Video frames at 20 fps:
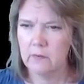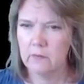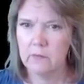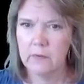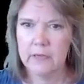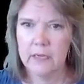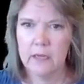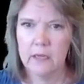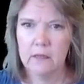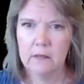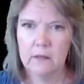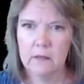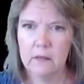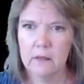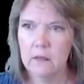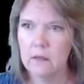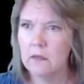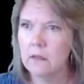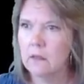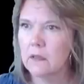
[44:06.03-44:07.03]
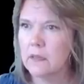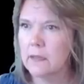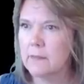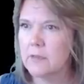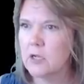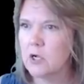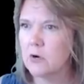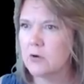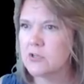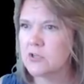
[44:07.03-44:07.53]
Well, let
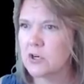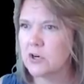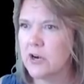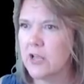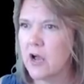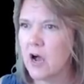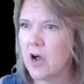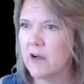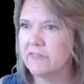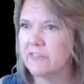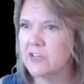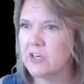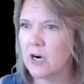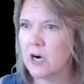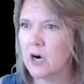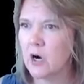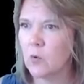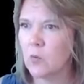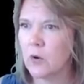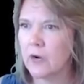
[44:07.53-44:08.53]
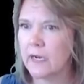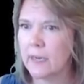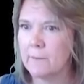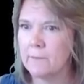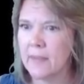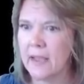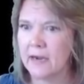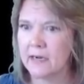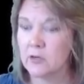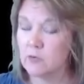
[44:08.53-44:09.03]
me go and turn it off into artwork and
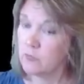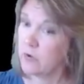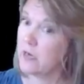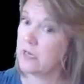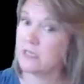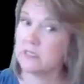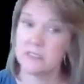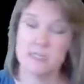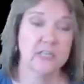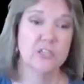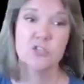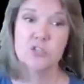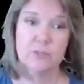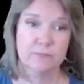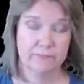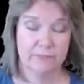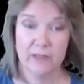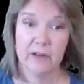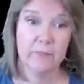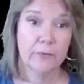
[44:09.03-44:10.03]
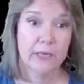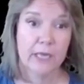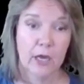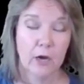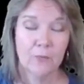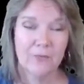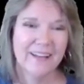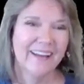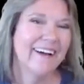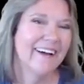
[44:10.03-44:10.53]
back in running stitch. There we
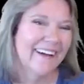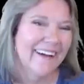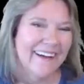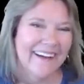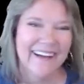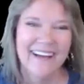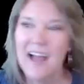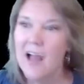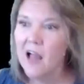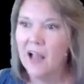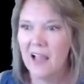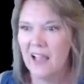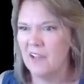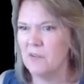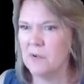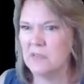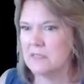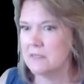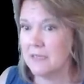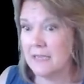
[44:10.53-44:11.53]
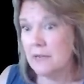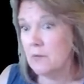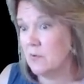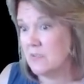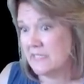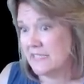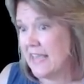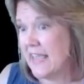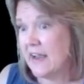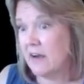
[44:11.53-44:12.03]
go. It
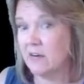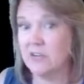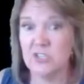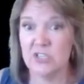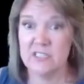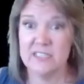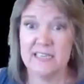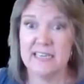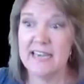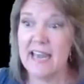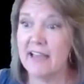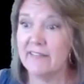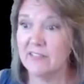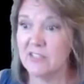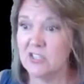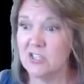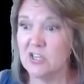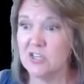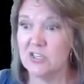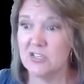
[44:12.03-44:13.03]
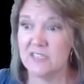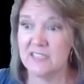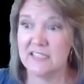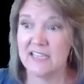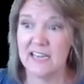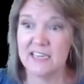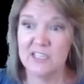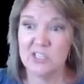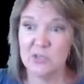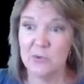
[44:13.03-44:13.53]
was there, it just didn't have the stitches
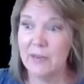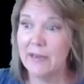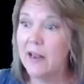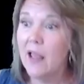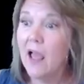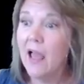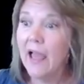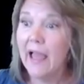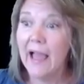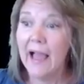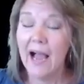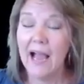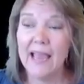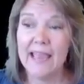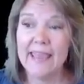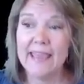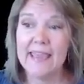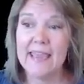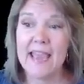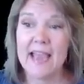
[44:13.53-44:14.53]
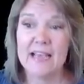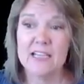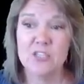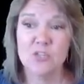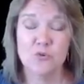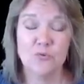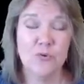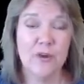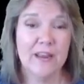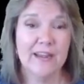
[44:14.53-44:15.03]
assigned to it. It has
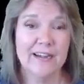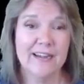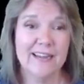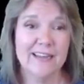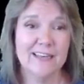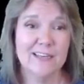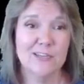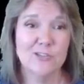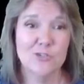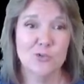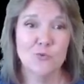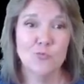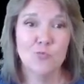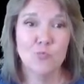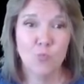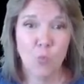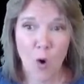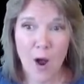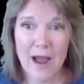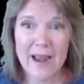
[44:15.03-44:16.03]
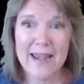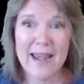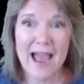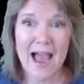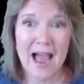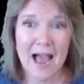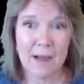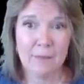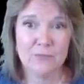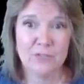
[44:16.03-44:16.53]
created it into one
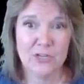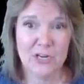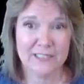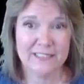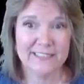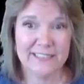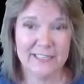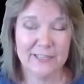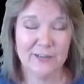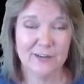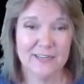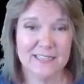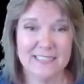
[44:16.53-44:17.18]
object here.